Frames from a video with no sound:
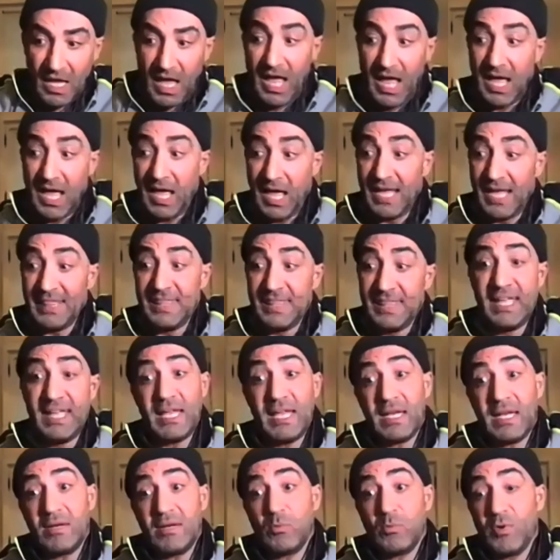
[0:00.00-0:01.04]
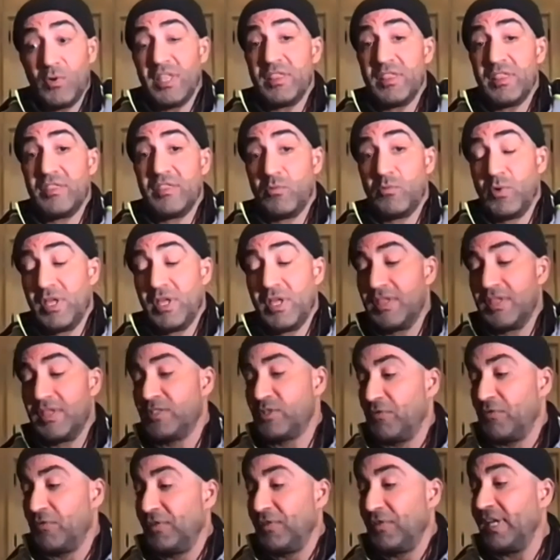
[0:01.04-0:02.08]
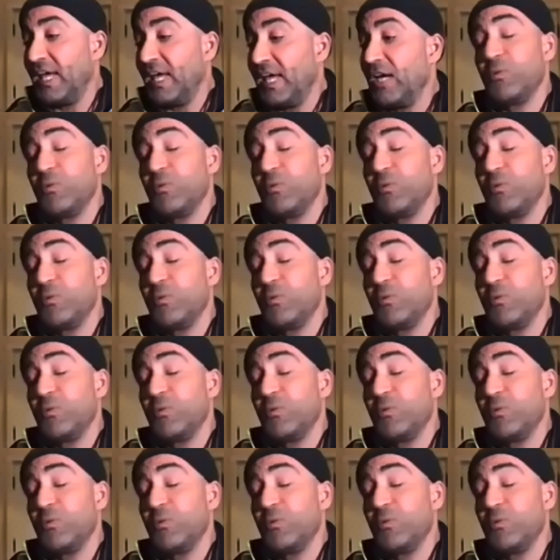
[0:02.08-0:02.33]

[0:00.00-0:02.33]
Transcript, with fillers: uh, and then with with Sophia,